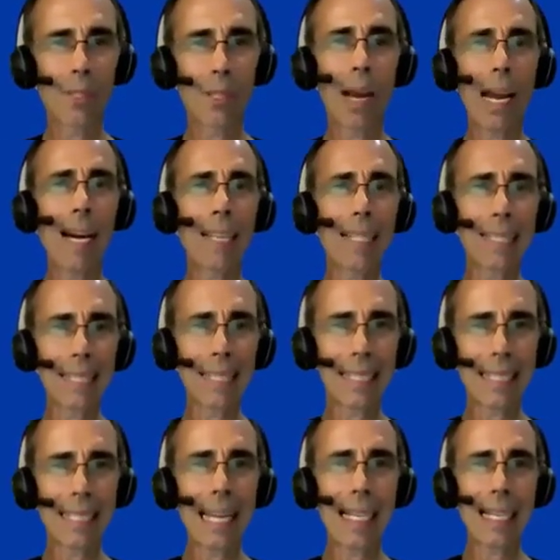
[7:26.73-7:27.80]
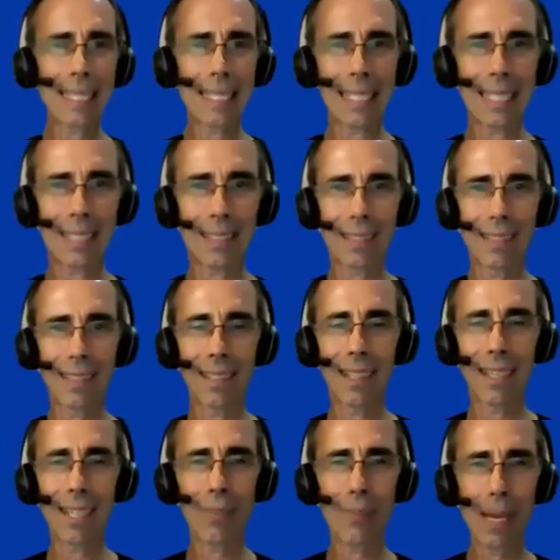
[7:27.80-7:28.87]
So Allison Danzig,
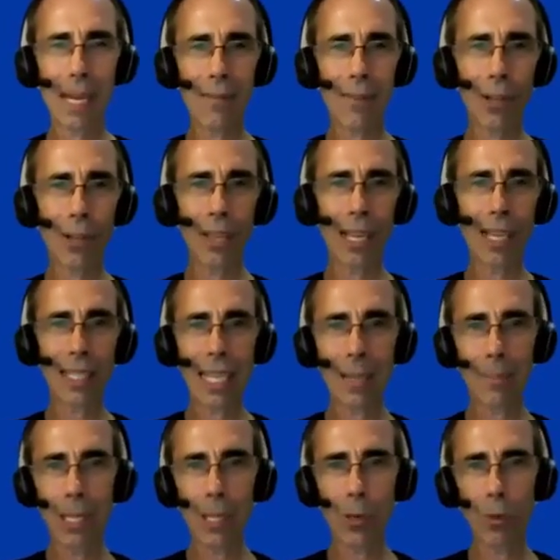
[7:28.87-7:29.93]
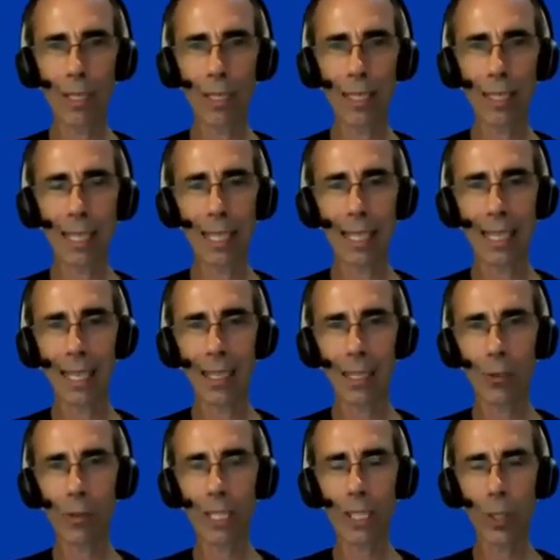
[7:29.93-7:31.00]
you may have heard that name. He was
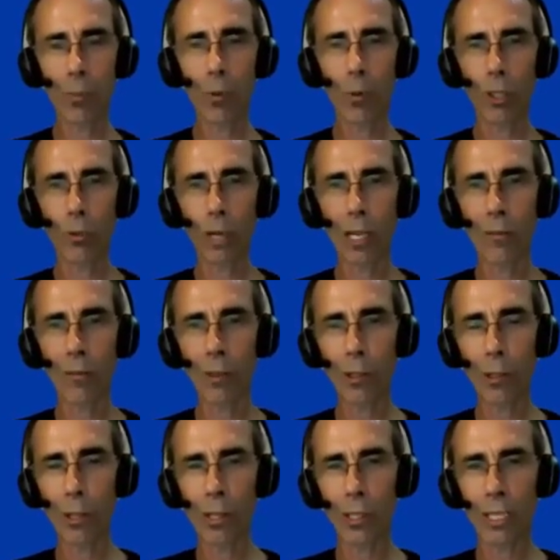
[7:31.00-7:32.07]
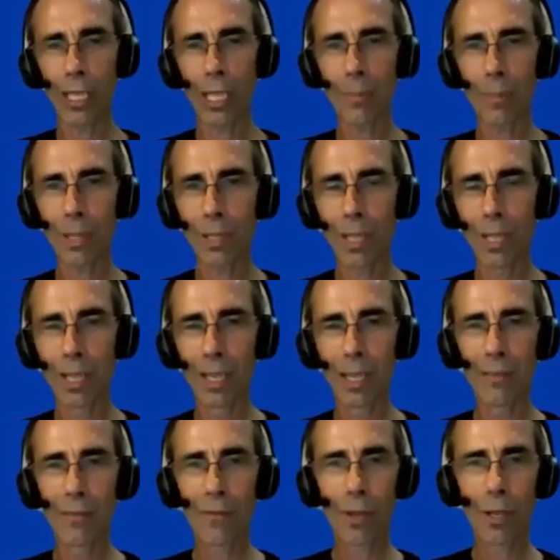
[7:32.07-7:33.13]
a great sports writer for the New York Times
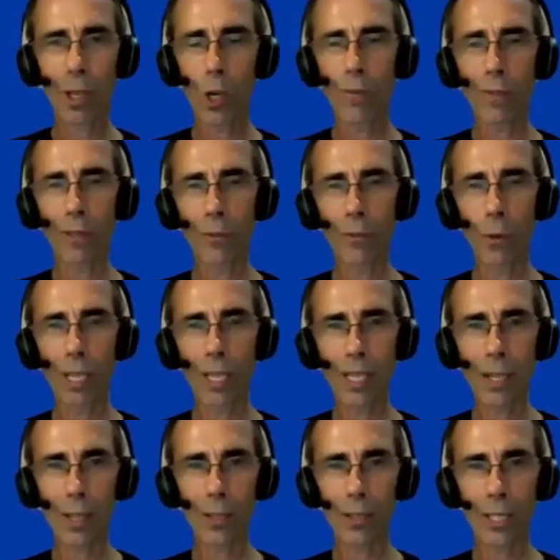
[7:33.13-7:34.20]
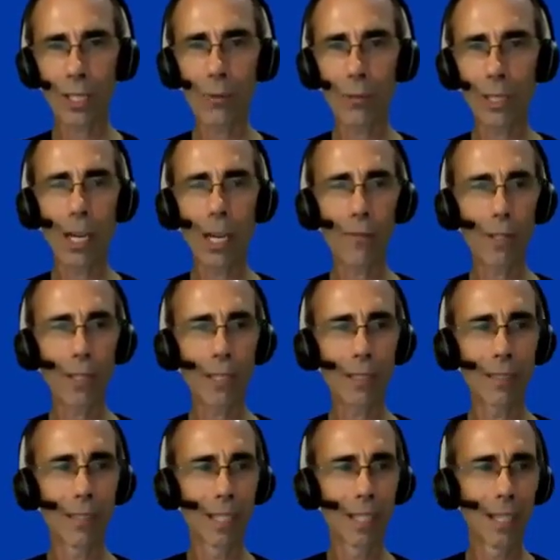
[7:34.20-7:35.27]
for over 40 years. He was
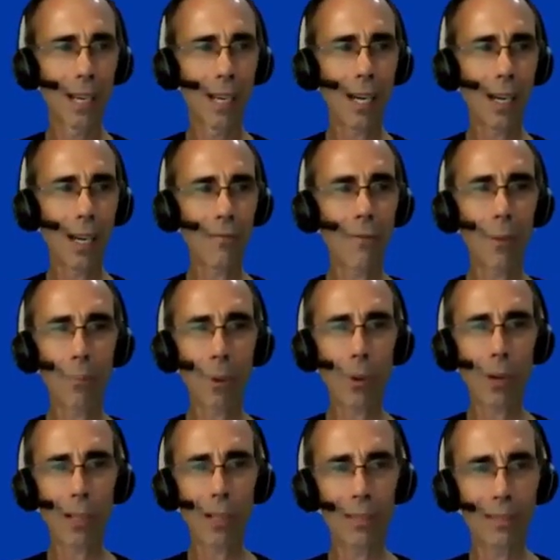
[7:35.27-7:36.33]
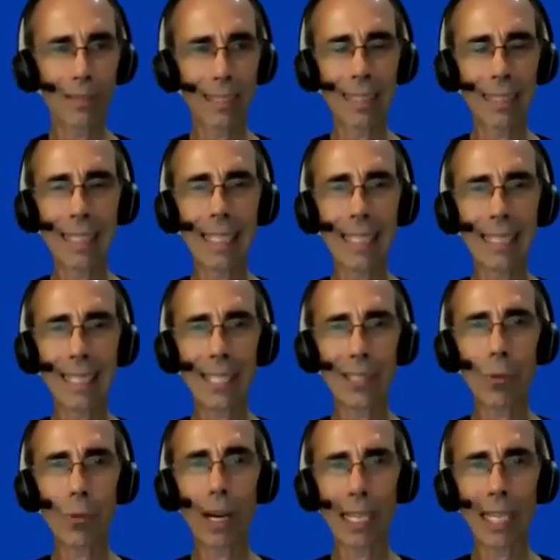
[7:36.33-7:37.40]
covering football in the
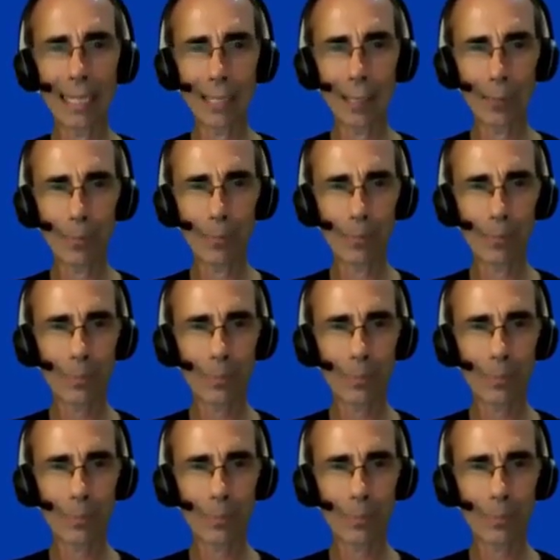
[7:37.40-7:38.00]
1920s.